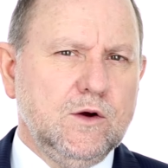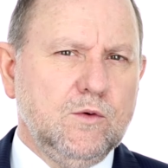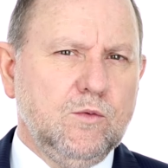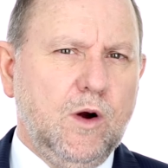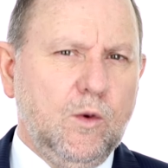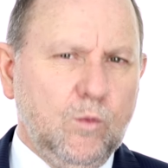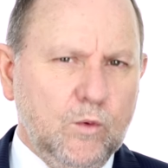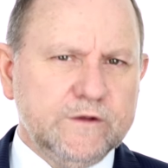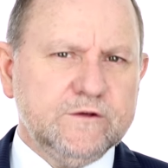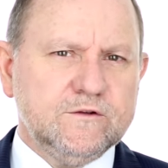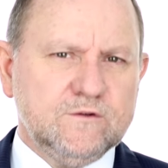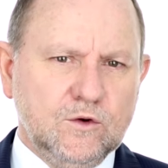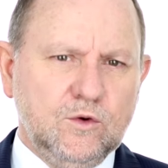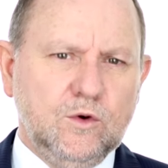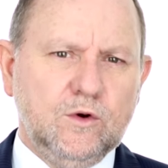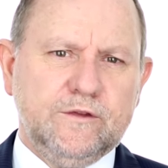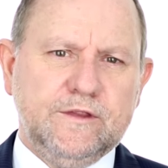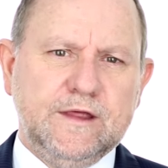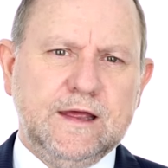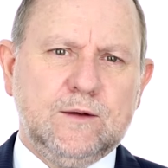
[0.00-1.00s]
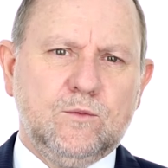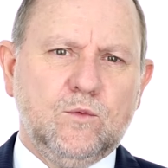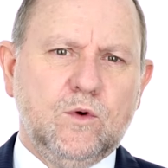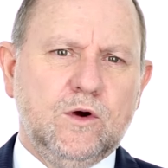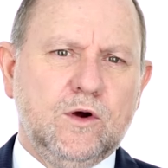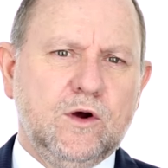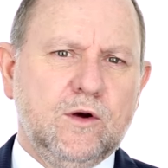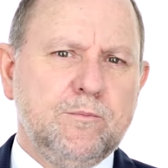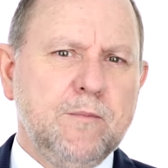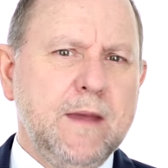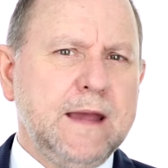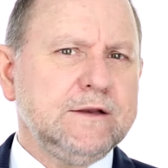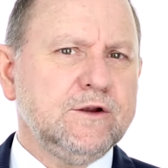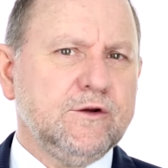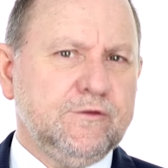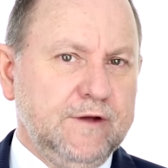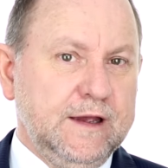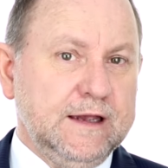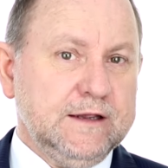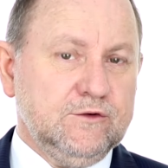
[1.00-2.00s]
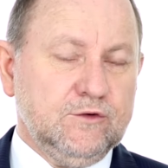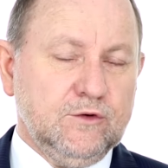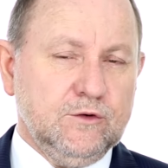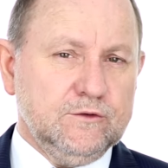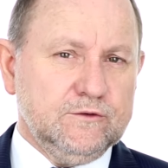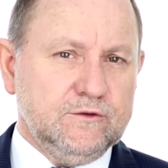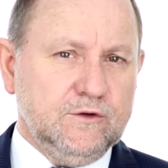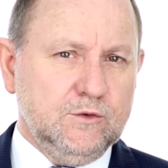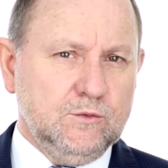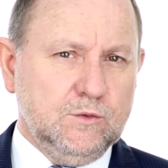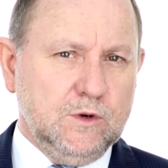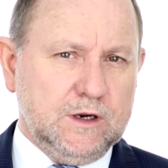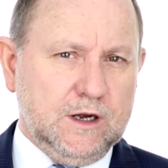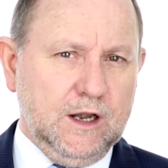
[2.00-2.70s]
what we saw then were manufacturers who were